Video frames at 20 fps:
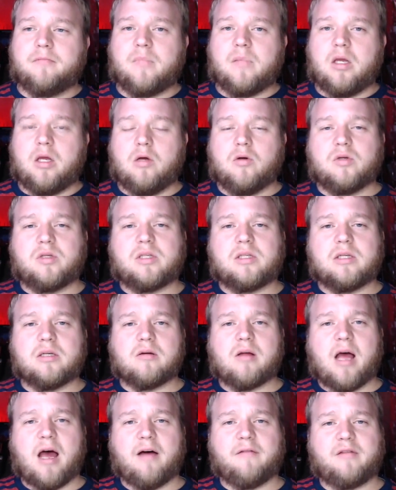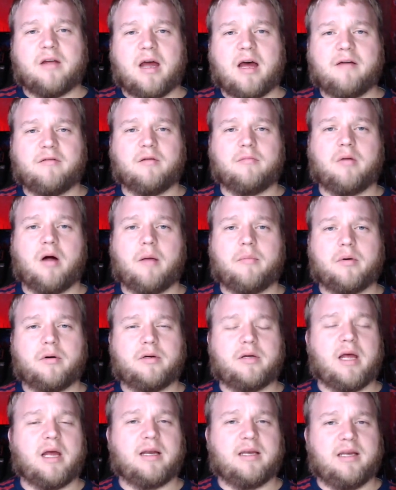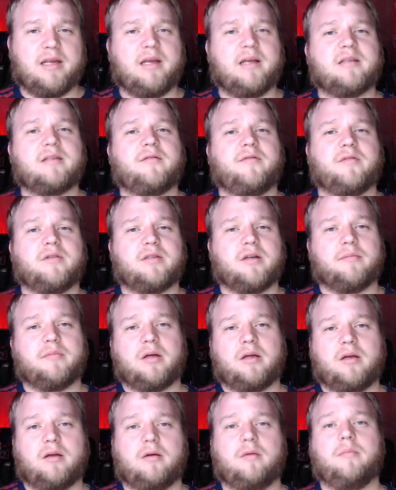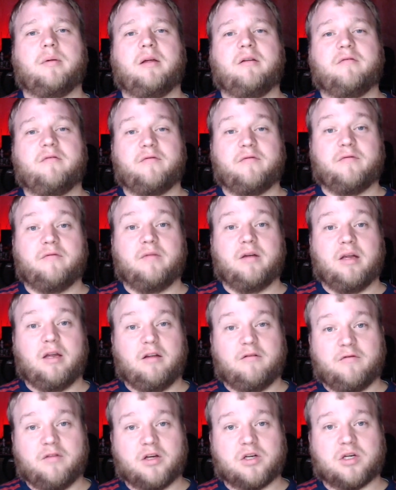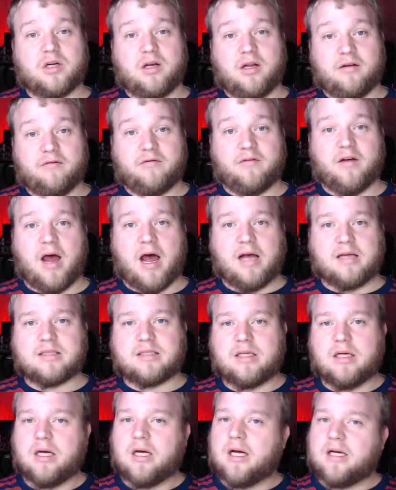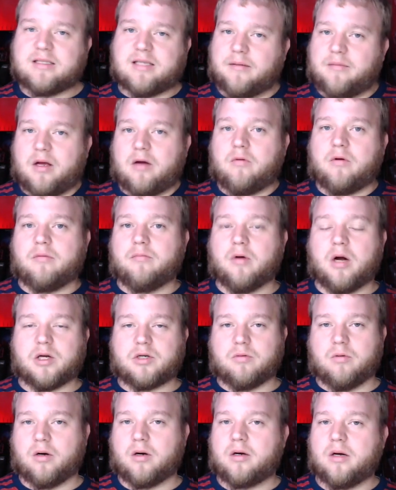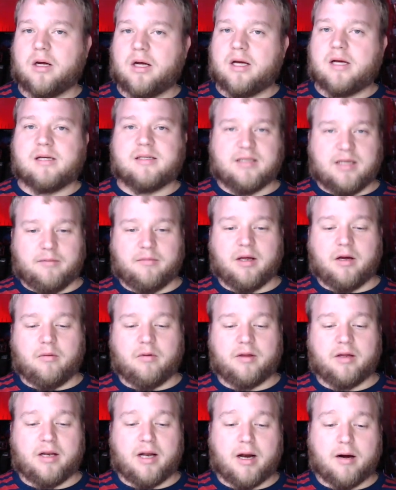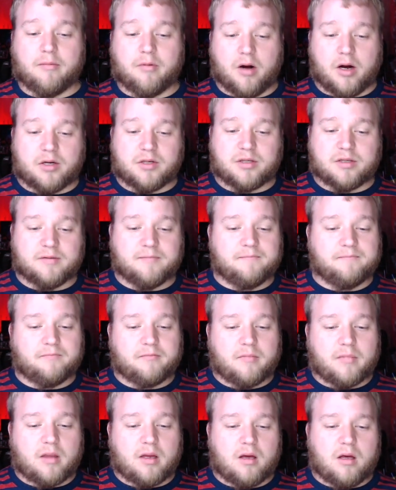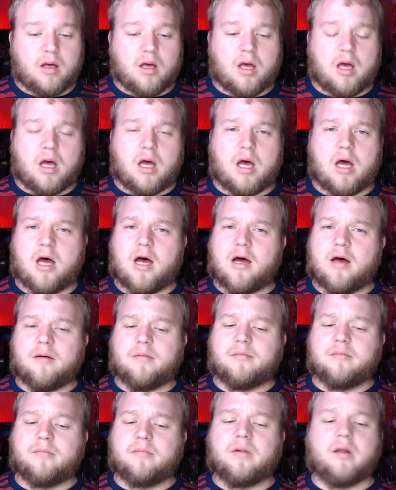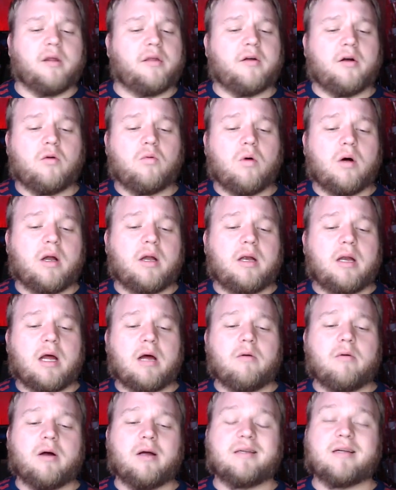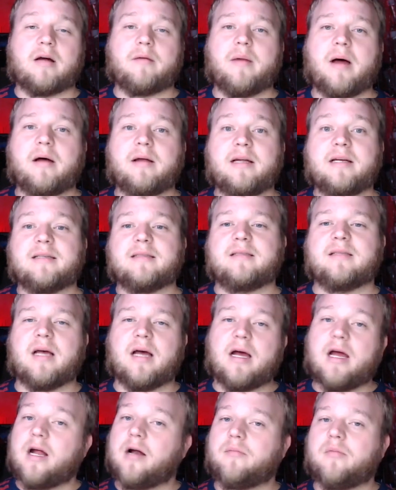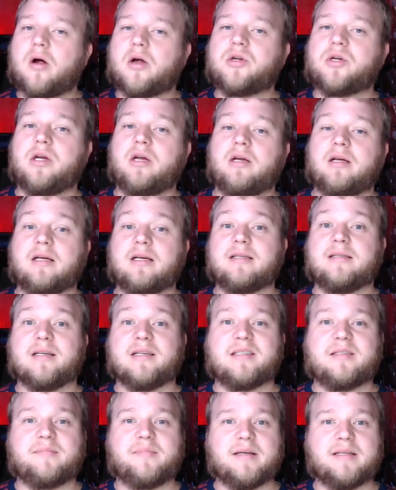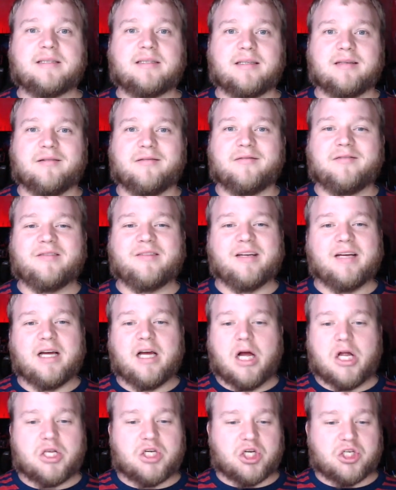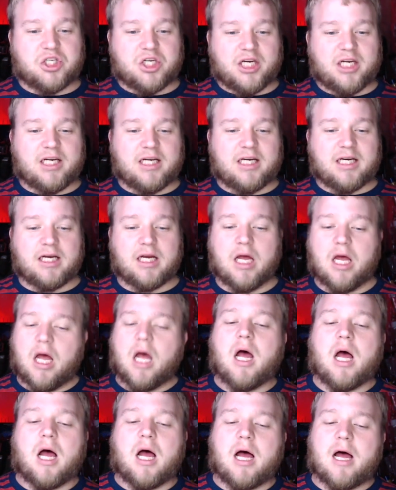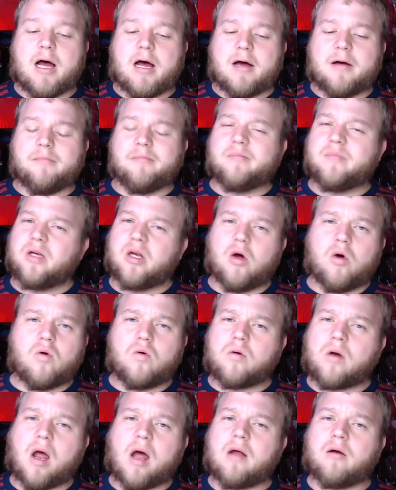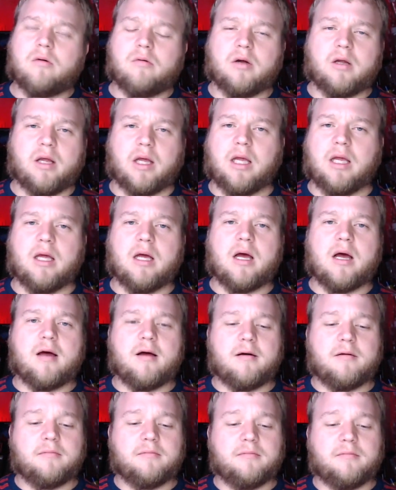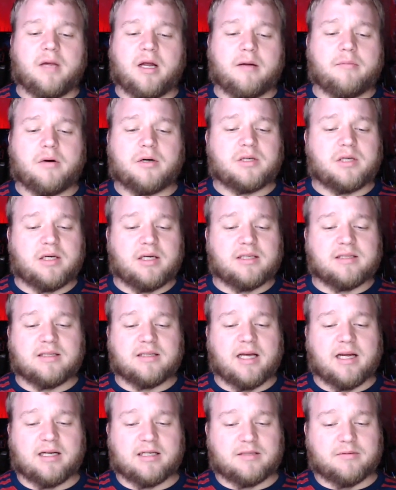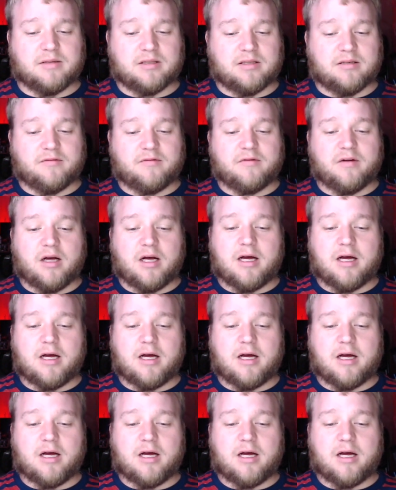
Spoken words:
you still have to have the proper techniques for something to be efficient and fast. Same thing with brush work. Same thing with an airbrush. The third one we're going to talk about is airbrushing is expensive. Cha-ching. No, not really. Airbrushing isn't that expensive.